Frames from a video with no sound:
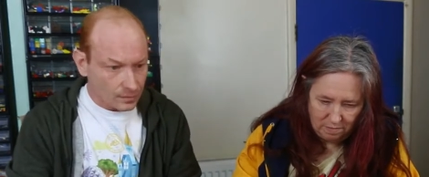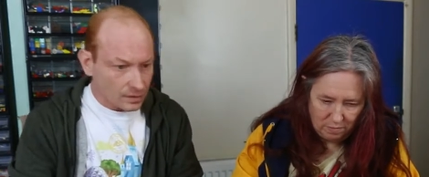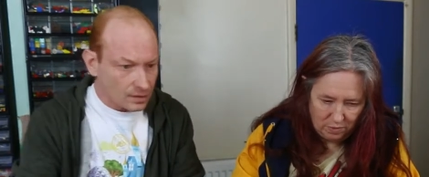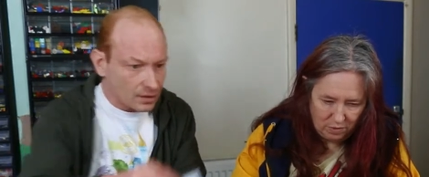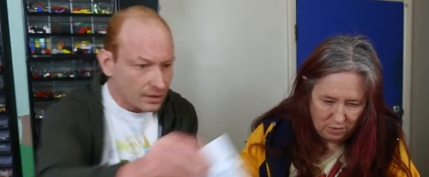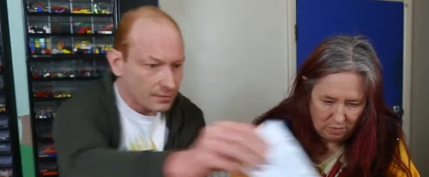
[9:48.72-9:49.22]

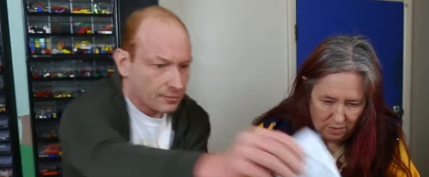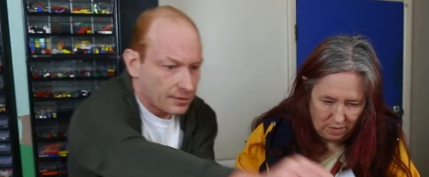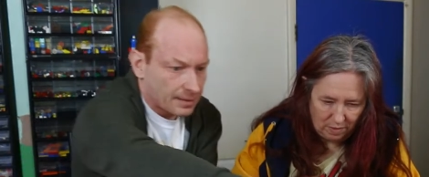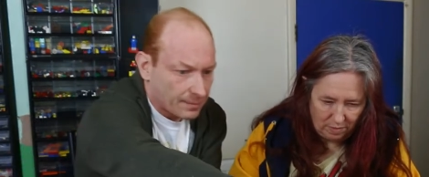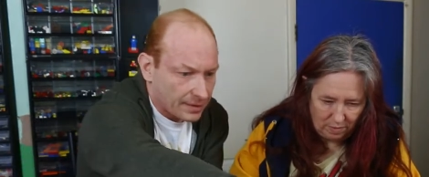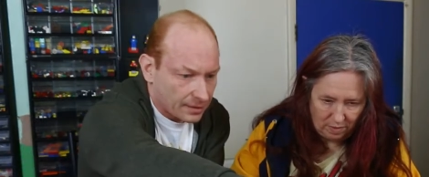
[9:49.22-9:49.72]
Speaker 1: Did I
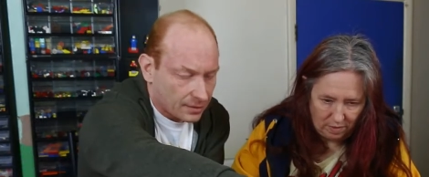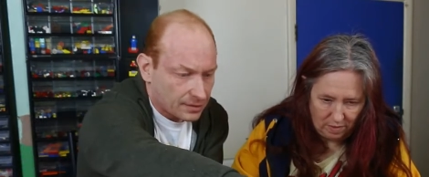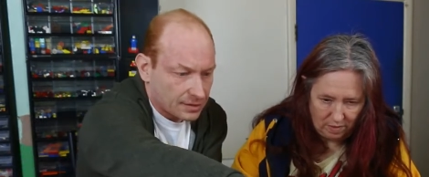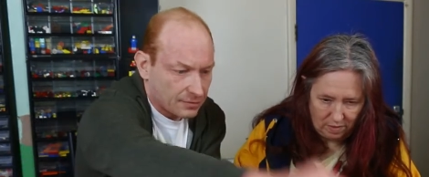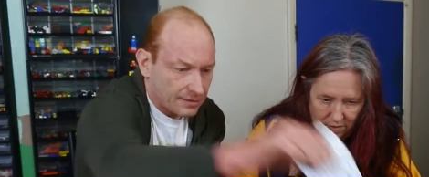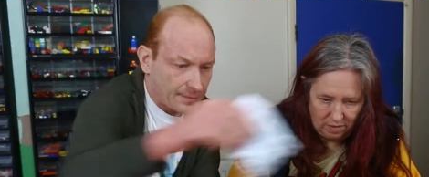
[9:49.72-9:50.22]
grab that? I
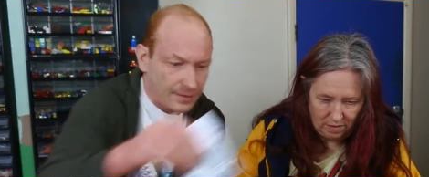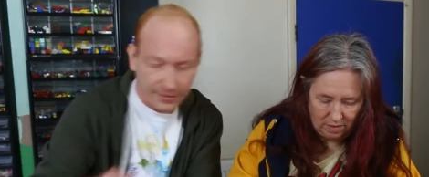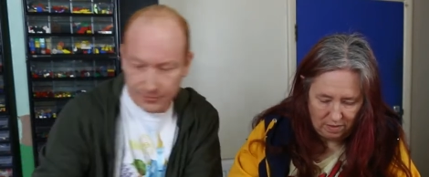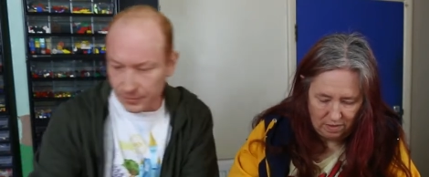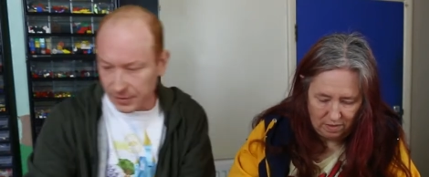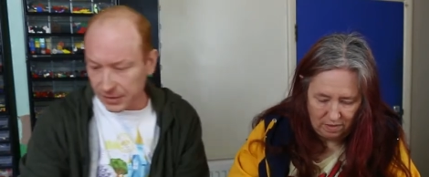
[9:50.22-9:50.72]
did grab that
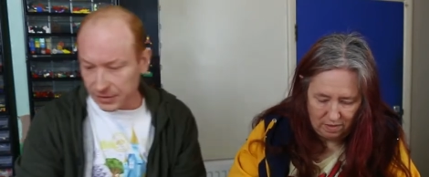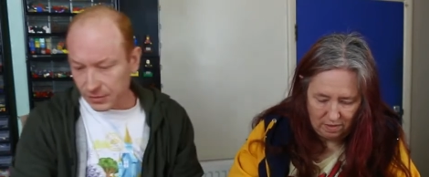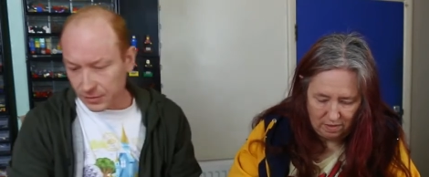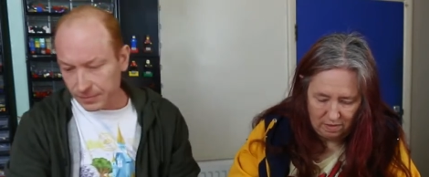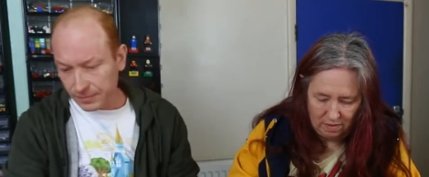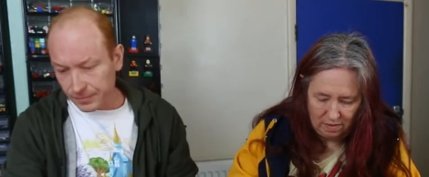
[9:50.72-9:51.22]
from yeah.
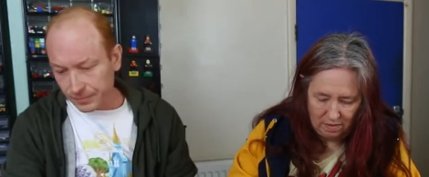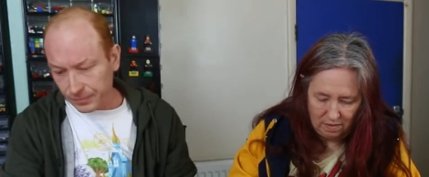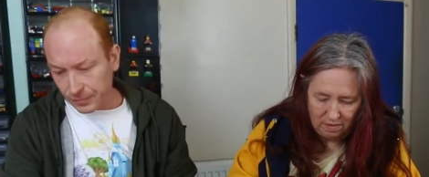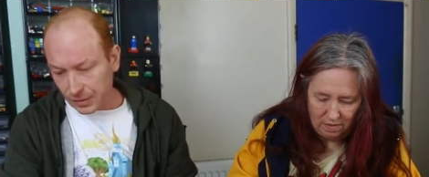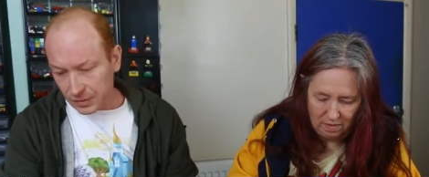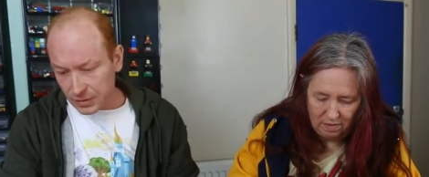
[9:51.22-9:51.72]
there.
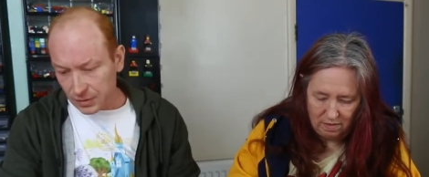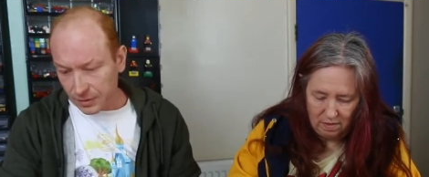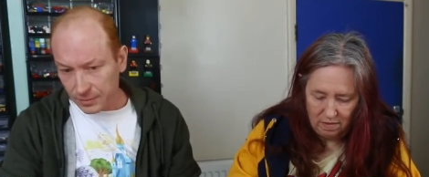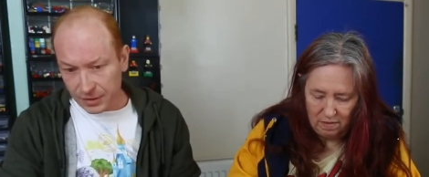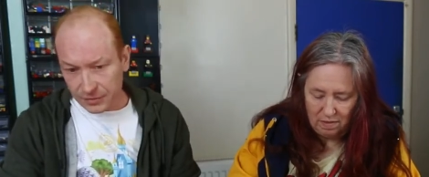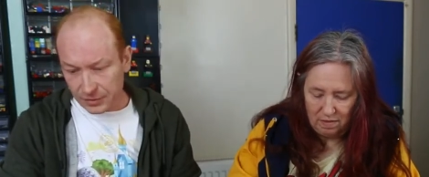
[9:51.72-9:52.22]
So how
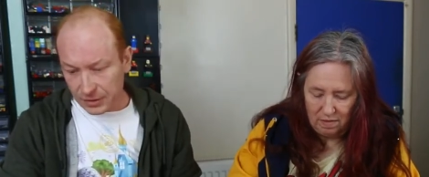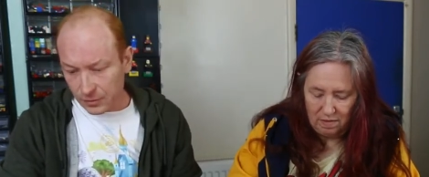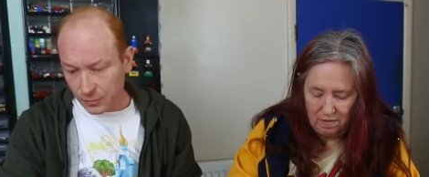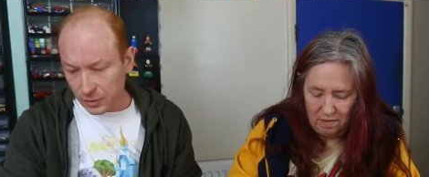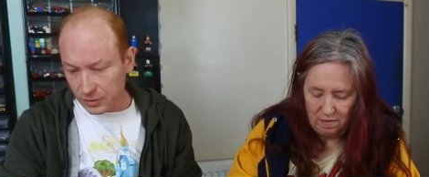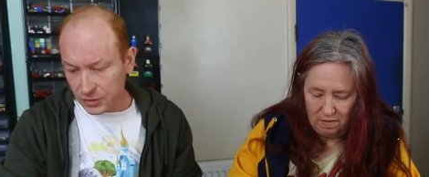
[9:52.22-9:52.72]
many have I
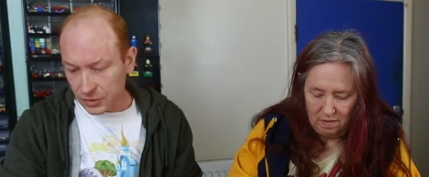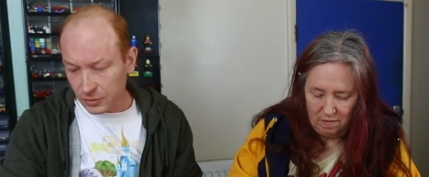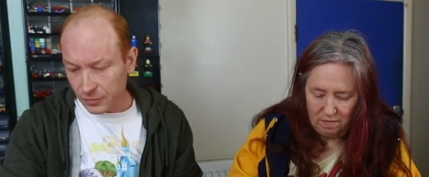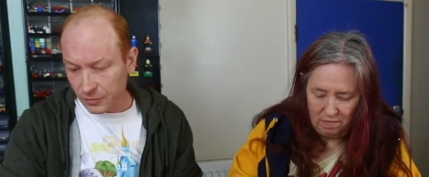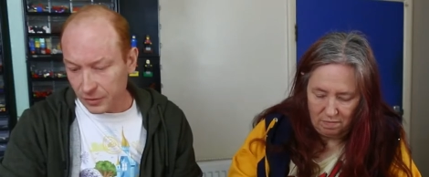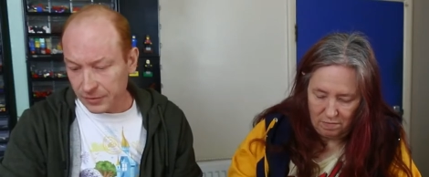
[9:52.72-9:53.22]
done? One,
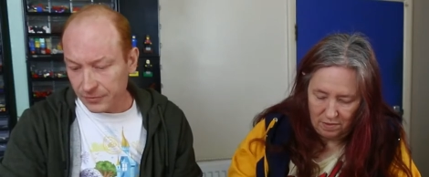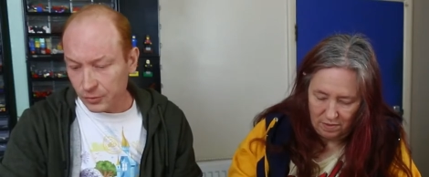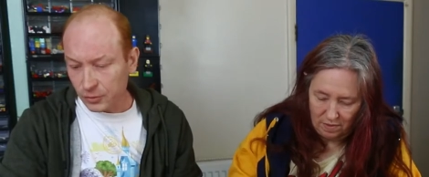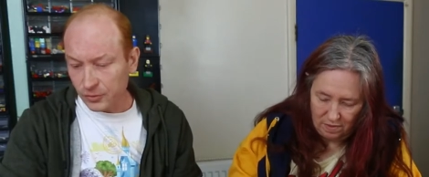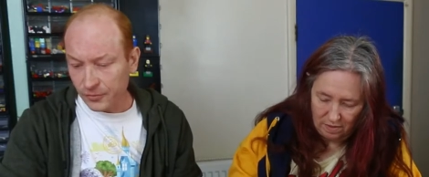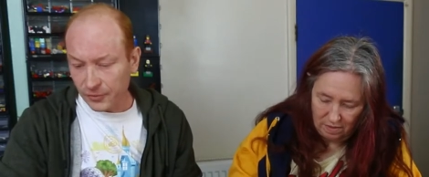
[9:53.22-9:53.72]
two, three,
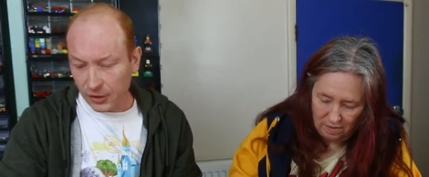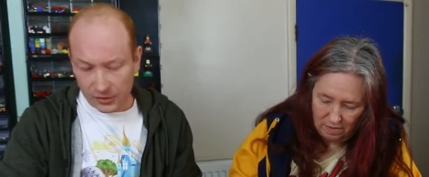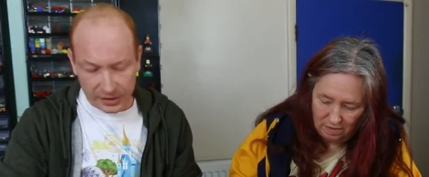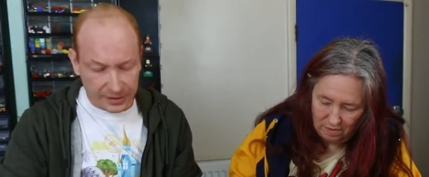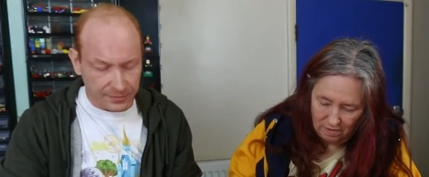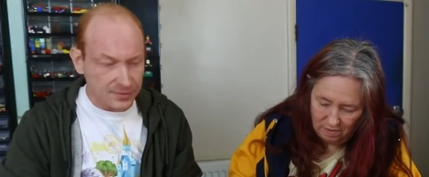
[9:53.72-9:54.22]
four,
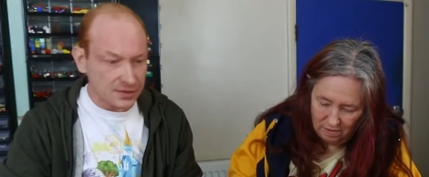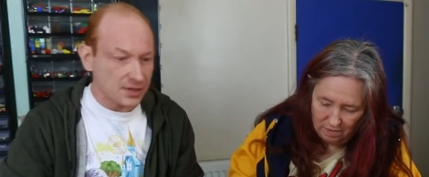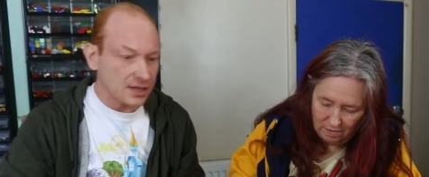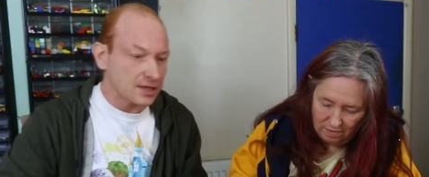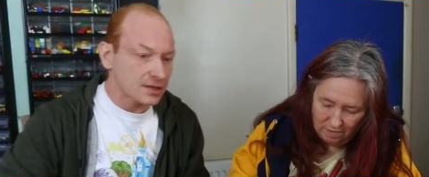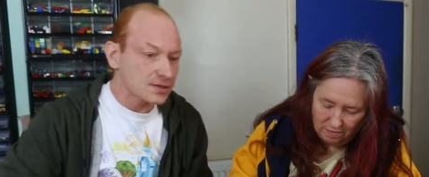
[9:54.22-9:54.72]
five,
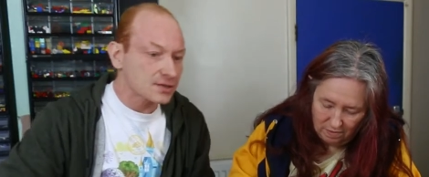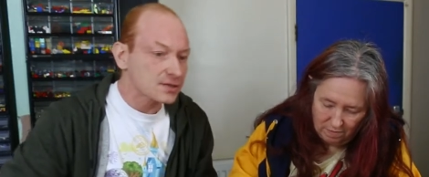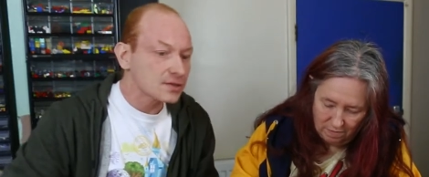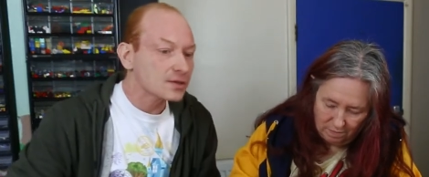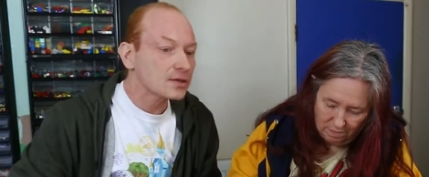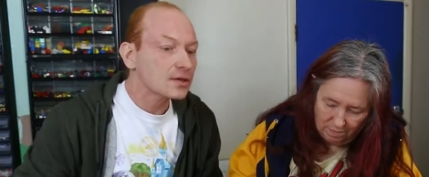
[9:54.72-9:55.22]
six.